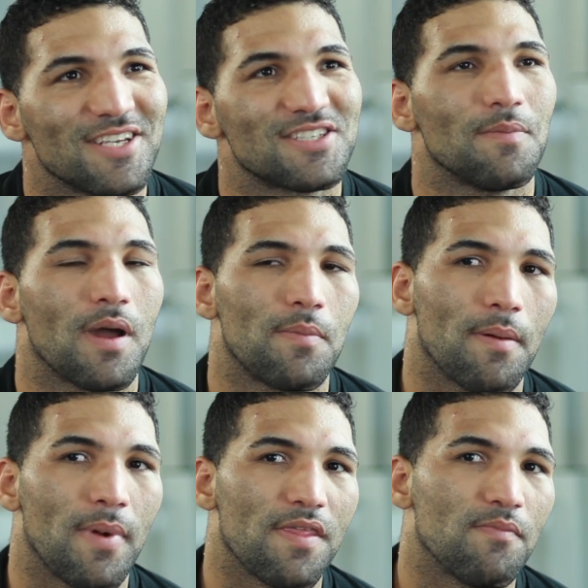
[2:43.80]
So
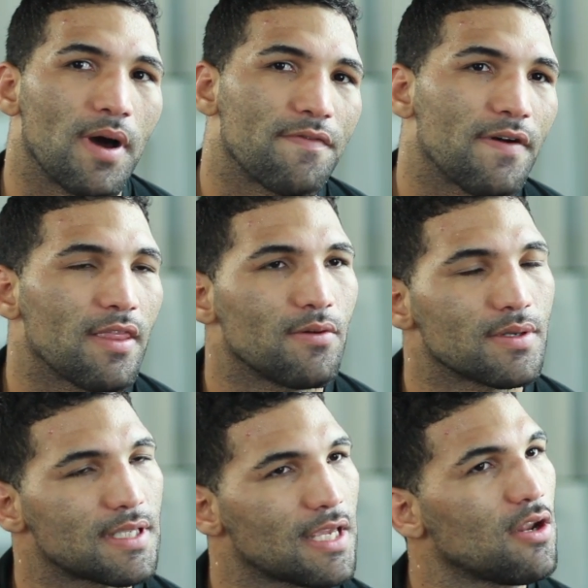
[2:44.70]
my father
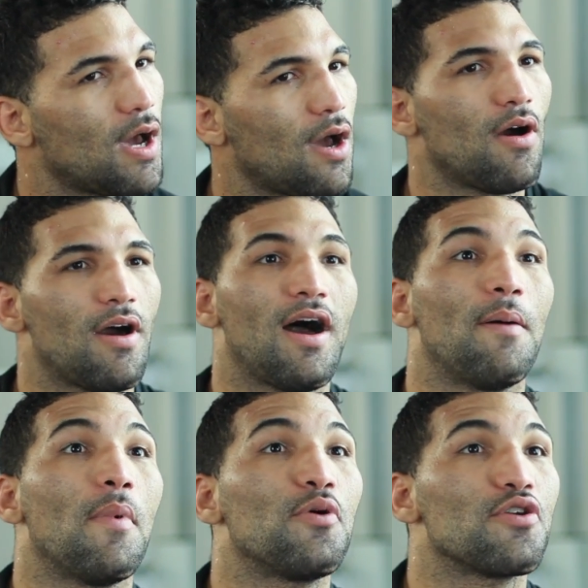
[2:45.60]
was like, you know,
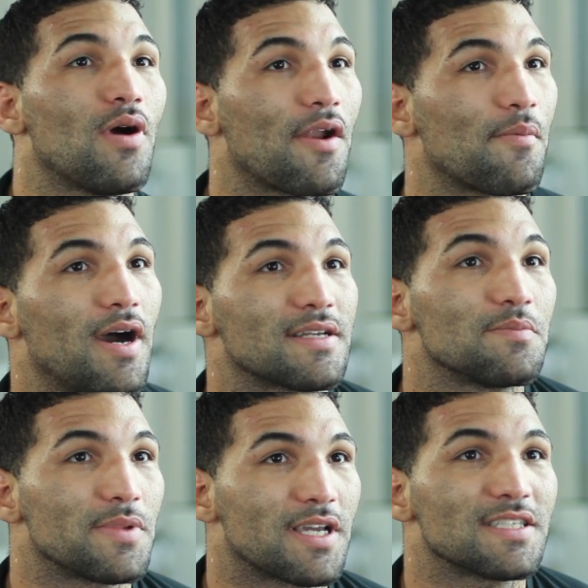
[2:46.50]
I'm gonna put you out of
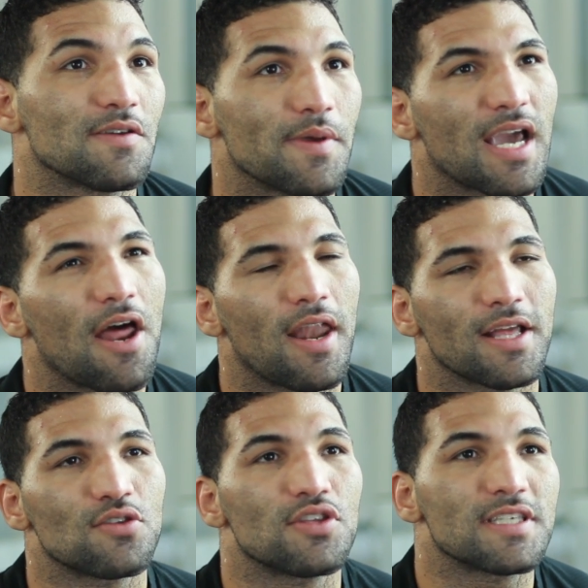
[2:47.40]
boxing because of it, kind of
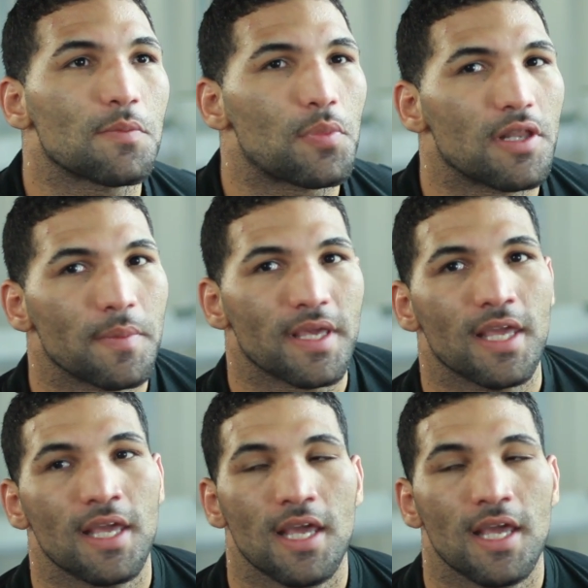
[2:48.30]
like to discipline me.